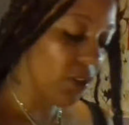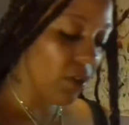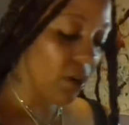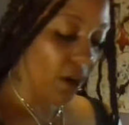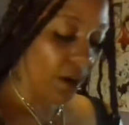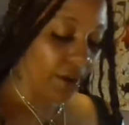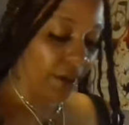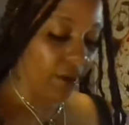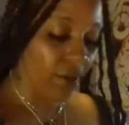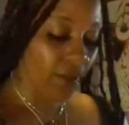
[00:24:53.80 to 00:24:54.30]

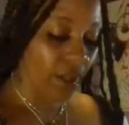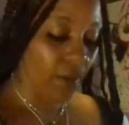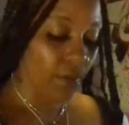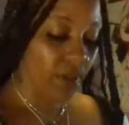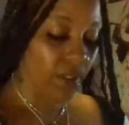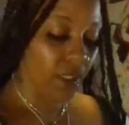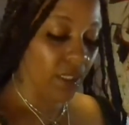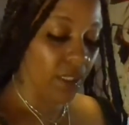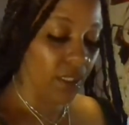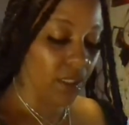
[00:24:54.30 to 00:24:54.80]
card out. That
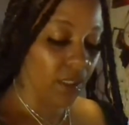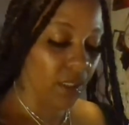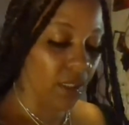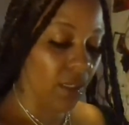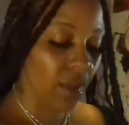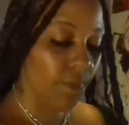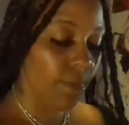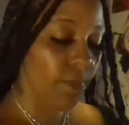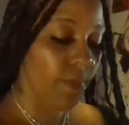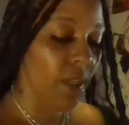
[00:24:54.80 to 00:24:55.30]
was
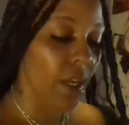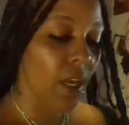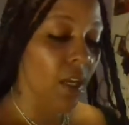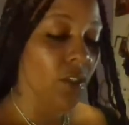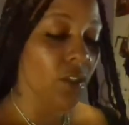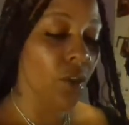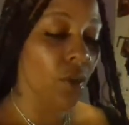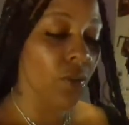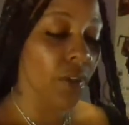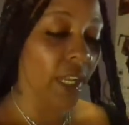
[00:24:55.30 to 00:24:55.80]
easy
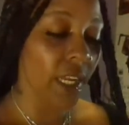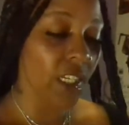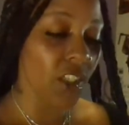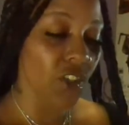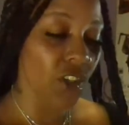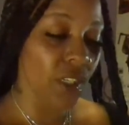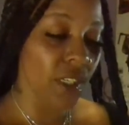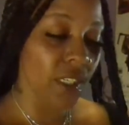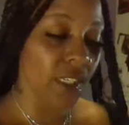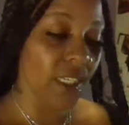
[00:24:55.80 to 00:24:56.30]

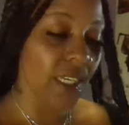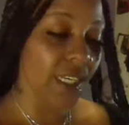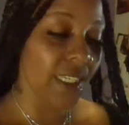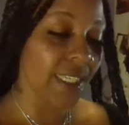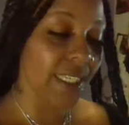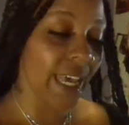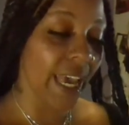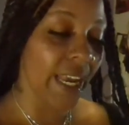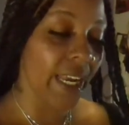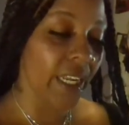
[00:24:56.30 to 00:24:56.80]
donations,
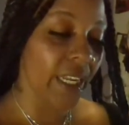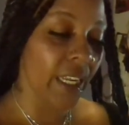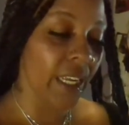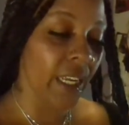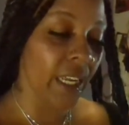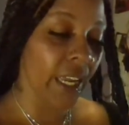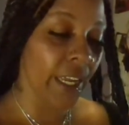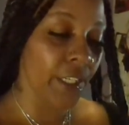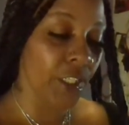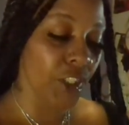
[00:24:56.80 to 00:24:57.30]

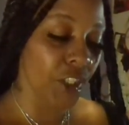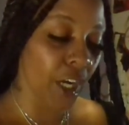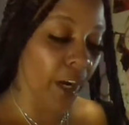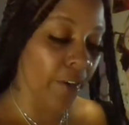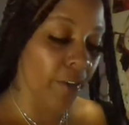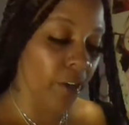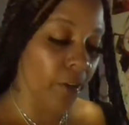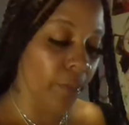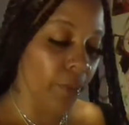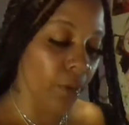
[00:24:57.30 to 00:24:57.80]
tithing, and
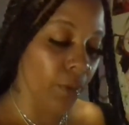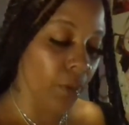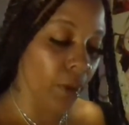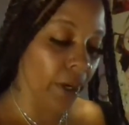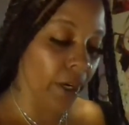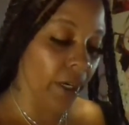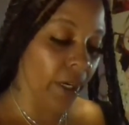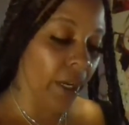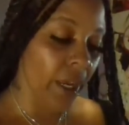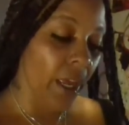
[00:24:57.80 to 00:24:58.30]
charitable
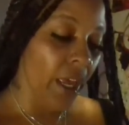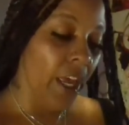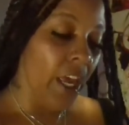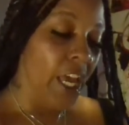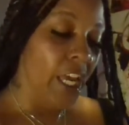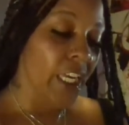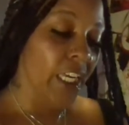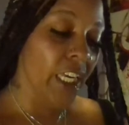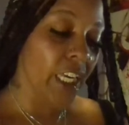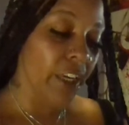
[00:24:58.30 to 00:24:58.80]
work.
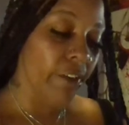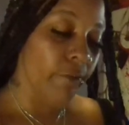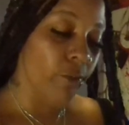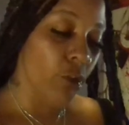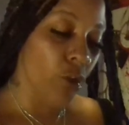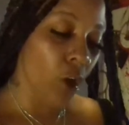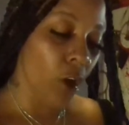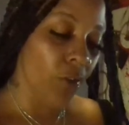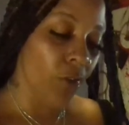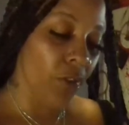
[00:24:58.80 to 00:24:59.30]
Give
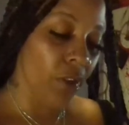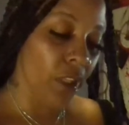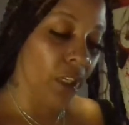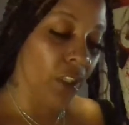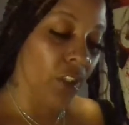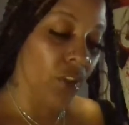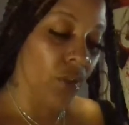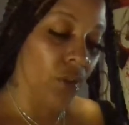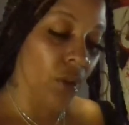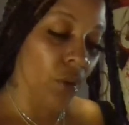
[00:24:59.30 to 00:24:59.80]
joyfully
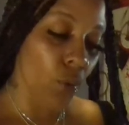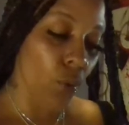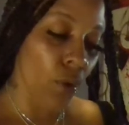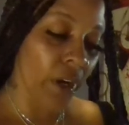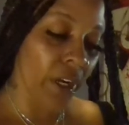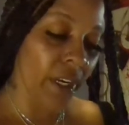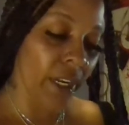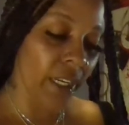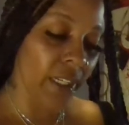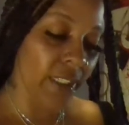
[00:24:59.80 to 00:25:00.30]
to the
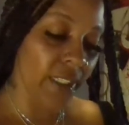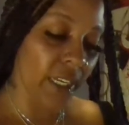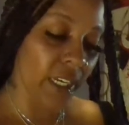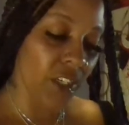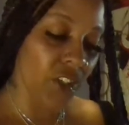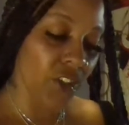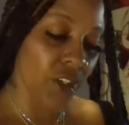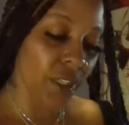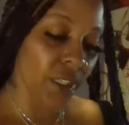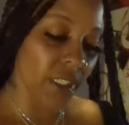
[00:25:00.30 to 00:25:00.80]

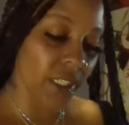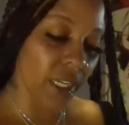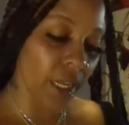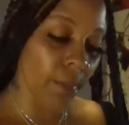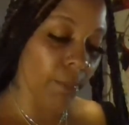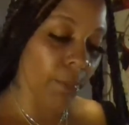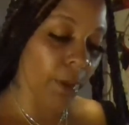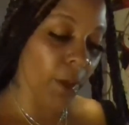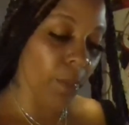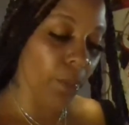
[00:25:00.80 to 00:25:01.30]
organizations
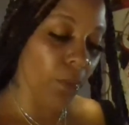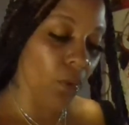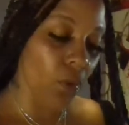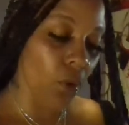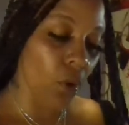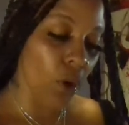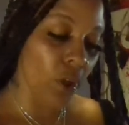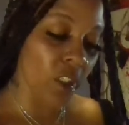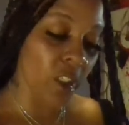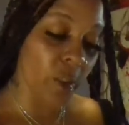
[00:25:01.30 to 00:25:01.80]
and people
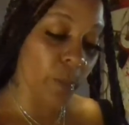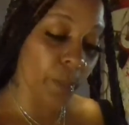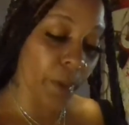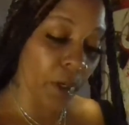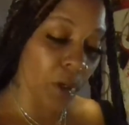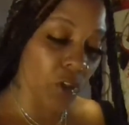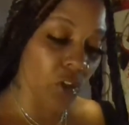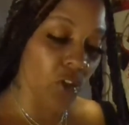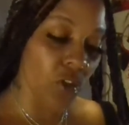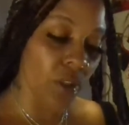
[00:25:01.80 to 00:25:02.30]
who are
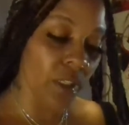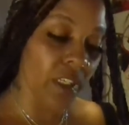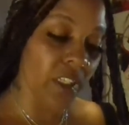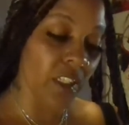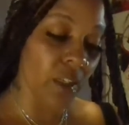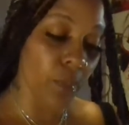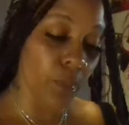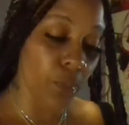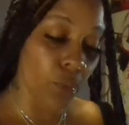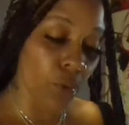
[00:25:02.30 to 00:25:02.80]
spiritually
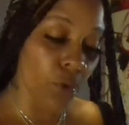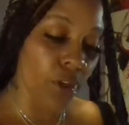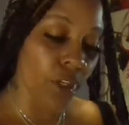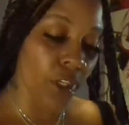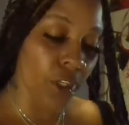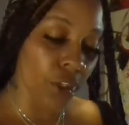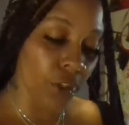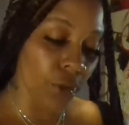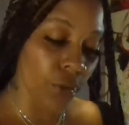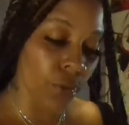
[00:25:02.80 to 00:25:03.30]

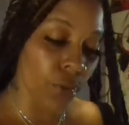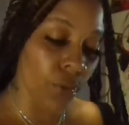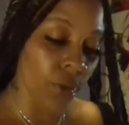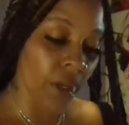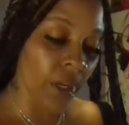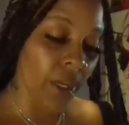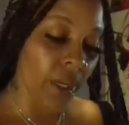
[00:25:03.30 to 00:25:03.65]
supporting you